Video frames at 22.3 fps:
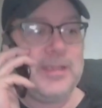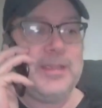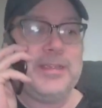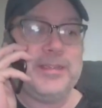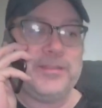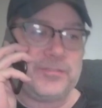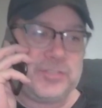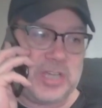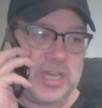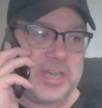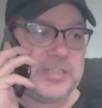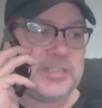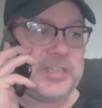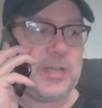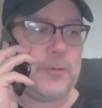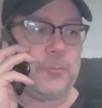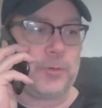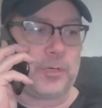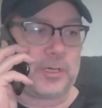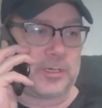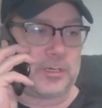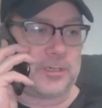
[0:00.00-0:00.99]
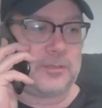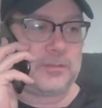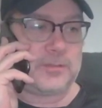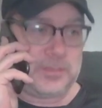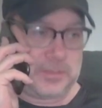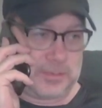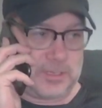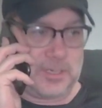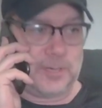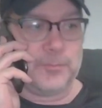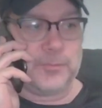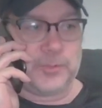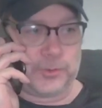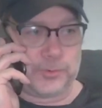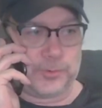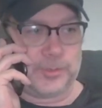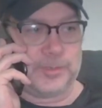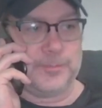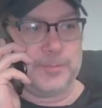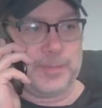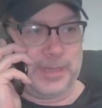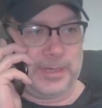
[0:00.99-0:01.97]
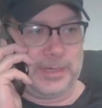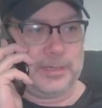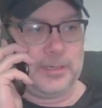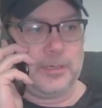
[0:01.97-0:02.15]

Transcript: if JJ were to come to Green Bay.